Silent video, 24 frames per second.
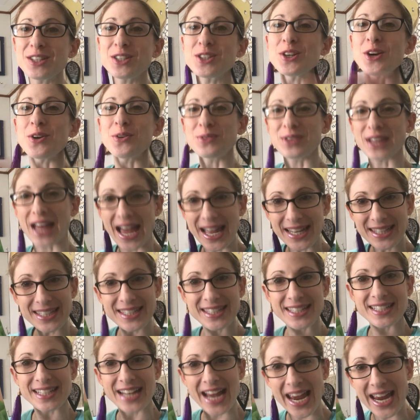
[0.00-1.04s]
so
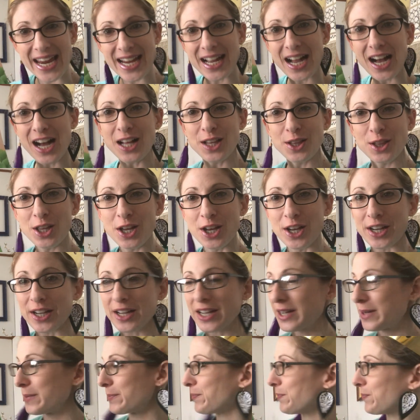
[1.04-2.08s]
let's take a
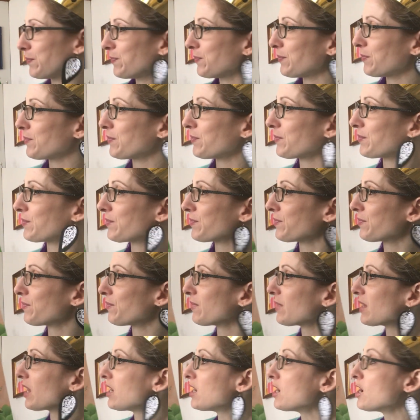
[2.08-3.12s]
look.
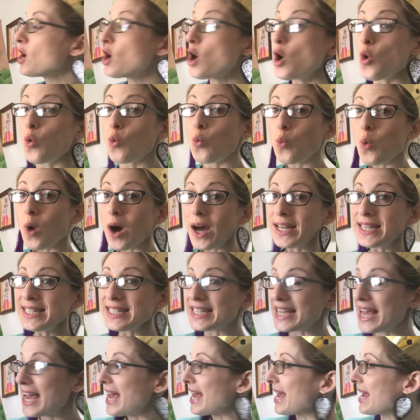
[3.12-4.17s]
One
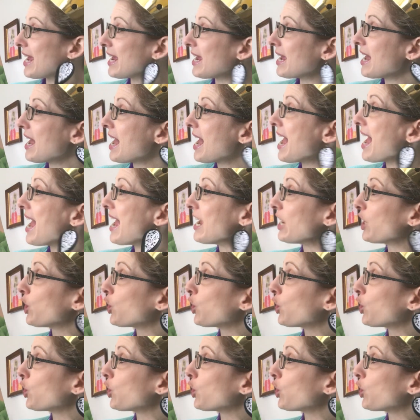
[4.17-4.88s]
day, a